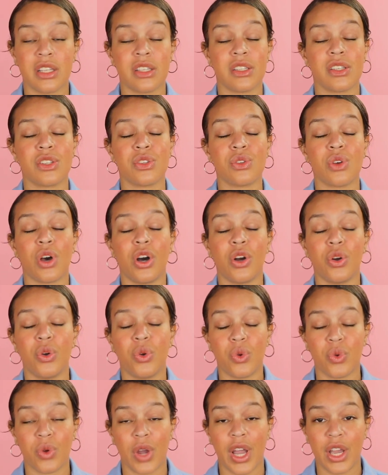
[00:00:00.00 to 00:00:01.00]
this is a
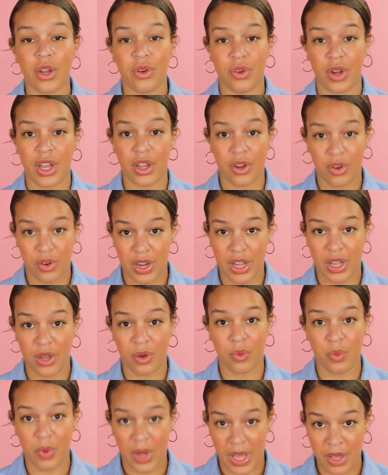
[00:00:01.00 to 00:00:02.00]
great, great,
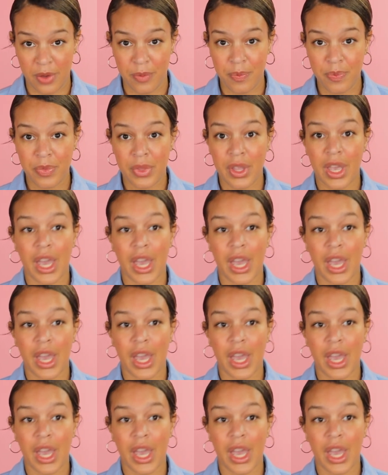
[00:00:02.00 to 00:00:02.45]
great way.